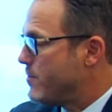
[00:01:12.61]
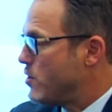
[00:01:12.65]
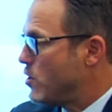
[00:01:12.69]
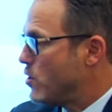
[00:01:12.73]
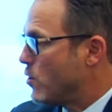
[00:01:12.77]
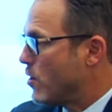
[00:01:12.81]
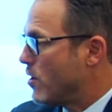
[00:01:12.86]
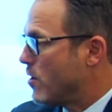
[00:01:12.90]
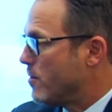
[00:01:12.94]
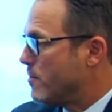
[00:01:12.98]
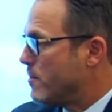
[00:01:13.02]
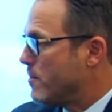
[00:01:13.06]

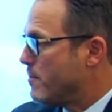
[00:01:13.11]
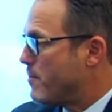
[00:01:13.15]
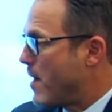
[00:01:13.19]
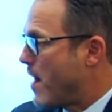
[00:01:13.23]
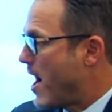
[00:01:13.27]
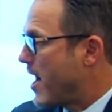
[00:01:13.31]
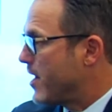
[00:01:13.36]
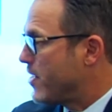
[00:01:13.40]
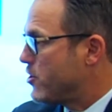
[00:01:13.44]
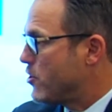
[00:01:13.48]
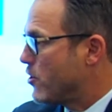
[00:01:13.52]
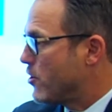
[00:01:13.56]
you were
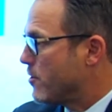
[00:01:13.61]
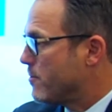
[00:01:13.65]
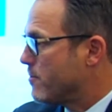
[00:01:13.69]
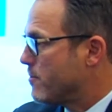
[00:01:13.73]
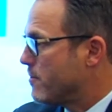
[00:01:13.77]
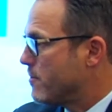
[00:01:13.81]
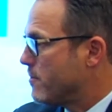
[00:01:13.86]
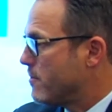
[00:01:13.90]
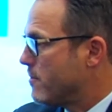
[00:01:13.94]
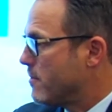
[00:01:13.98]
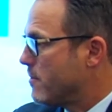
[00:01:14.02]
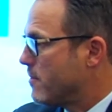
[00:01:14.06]
buying your
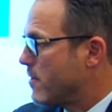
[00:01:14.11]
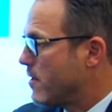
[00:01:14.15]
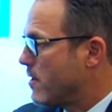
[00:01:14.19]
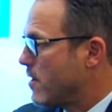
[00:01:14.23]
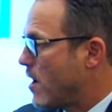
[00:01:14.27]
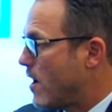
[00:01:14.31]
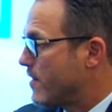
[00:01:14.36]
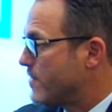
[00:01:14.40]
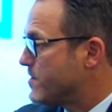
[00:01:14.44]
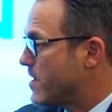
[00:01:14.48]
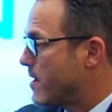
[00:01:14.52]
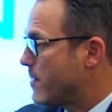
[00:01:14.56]

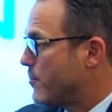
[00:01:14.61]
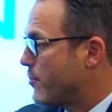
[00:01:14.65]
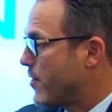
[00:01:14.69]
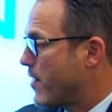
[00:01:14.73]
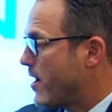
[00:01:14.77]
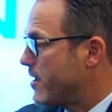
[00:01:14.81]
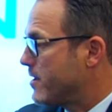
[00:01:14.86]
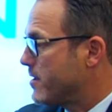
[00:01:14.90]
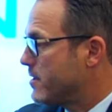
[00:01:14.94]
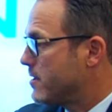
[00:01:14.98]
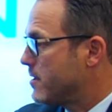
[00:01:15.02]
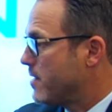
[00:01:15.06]
offset
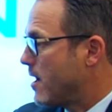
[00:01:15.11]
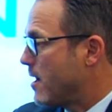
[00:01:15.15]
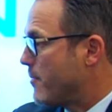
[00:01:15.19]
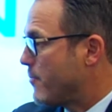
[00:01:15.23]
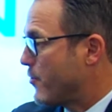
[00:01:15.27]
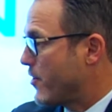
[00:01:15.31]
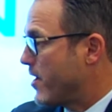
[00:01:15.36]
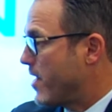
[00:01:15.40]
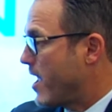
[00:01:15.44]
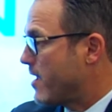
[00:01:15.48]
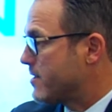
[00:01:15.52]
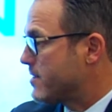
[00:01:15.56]

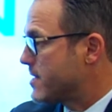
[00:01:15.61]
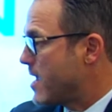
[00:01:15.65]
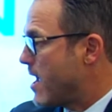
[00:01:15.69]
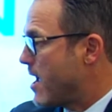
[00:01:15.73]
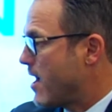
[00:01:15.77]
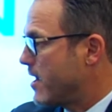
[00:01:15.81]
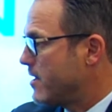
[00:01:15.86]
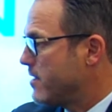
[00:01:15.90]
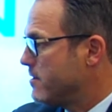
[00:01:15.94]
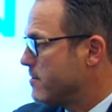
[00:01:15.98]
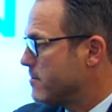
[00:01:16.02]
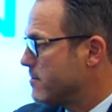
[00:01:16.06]
print
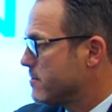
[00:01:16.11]
outside.